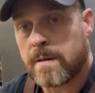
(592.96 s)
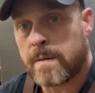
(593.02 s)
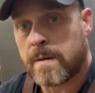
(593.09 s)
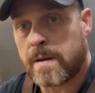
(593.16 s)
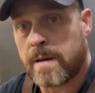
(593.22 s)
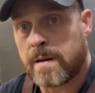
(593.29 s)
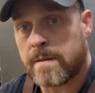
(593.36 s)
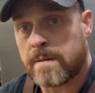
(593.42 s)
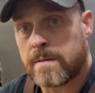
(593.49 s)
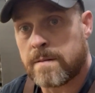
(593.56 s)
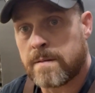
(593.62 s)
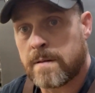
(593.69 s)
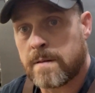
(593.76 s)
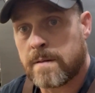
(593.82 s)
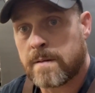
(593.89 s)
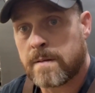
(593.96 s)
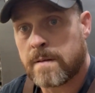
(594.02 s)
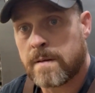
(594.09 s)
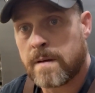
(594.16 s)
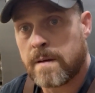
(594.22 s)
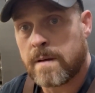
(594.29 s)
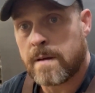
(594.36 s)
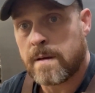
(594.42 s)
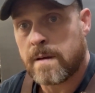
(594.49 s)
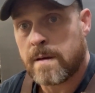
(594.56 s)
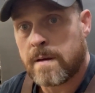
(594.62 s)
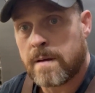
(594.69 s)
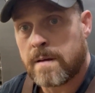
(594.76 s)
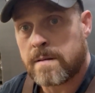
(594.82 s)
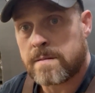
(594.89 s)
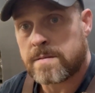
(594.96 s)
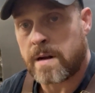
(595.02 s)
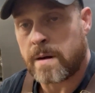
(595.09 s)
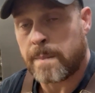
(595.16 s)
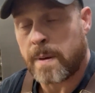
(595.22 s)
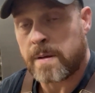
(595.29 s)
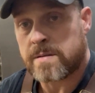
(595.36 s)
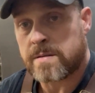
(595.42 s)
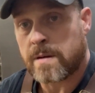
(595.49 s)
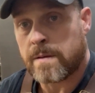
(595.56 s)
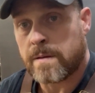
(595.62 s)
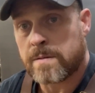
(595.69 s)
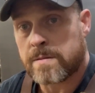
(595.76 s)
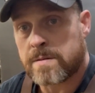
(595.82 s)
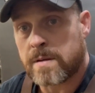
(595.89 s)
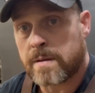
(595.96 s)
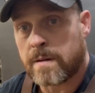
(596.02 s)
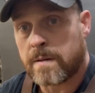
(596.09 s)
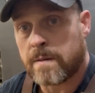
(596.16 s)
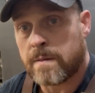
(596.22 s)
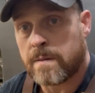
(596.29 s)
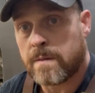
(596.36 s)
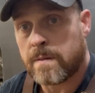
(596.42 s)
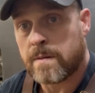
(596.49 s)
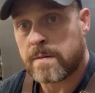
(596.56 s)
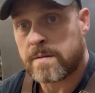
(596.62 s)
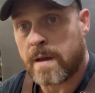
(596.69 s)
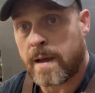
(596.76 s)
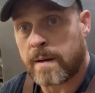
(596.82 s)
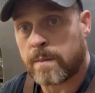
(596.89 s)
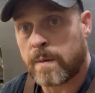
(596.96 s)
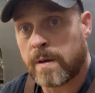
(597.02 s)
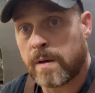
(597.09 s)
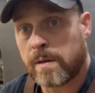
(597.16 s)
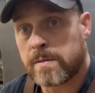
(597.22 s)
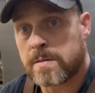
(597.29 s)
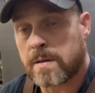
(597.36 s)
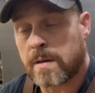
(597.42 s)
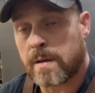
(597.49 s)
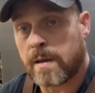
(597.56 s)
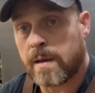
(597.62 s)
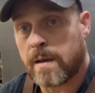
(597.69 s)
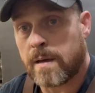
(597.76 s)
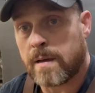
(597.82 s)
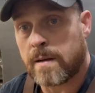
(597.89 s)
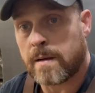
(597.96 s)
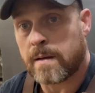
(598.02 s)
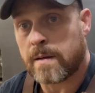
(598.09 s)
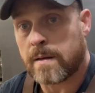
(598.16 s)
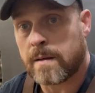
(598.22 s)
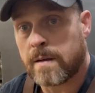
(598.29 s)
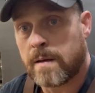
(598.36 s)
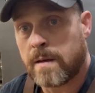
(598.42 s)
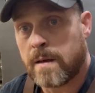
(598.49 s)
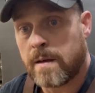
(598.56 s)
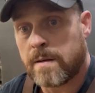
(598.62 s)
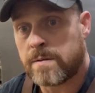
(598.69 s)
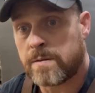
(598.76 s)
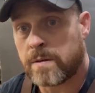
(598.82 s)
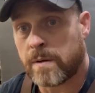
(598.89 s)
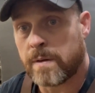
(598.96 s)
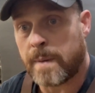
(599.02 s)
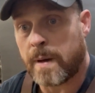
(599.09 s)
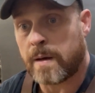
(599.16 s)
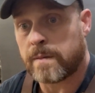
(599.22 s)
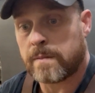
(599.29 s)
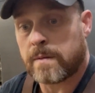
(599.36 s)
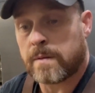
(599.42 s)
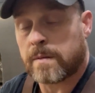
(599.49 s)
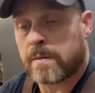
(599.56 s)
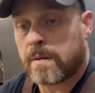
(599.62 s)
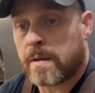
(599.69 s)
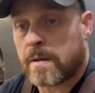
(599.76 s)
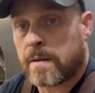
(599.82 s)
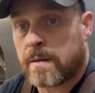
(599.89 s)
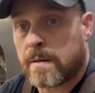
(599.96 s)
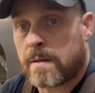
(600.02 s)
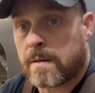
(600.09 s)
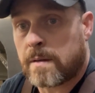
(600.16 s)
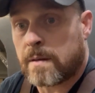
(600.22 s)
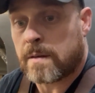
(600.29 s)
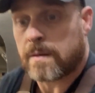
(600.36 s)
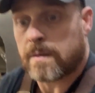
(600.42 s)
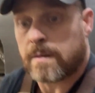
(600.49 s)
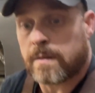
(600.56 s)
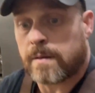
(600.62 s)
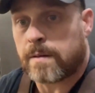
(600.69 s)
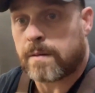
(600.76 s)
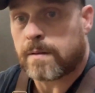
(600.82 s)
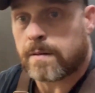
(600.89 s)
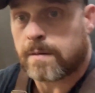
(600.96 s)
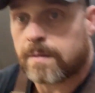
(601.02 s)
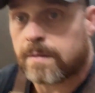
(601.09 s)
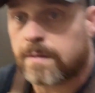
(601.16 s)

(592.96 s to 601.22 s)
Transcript: went ahead and center punched all those little tack welds and drilled them out, and I'll take you on a little